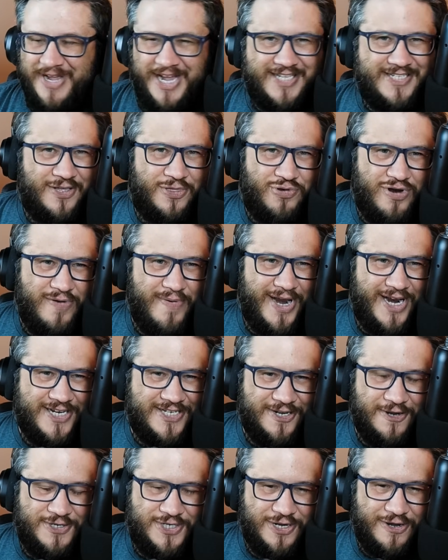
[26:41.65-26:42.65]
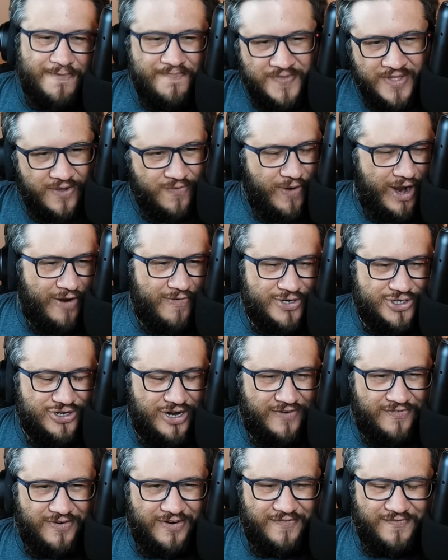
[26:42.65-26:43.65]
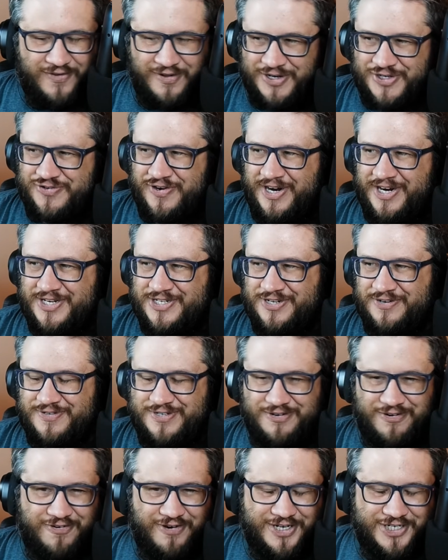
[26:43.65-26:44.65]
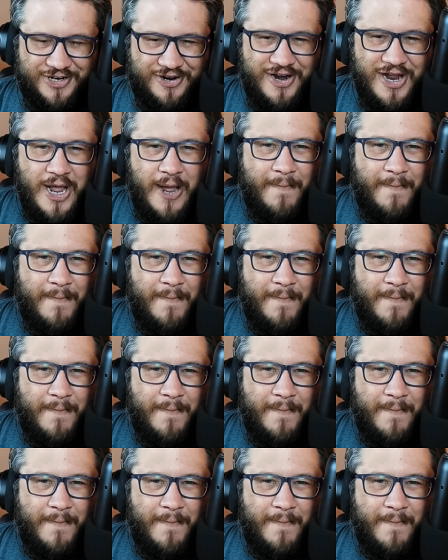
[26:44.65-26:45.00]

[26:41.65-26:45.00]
It's a 3-mana 2/2. Why would you ever Voltron a 2/2 creature?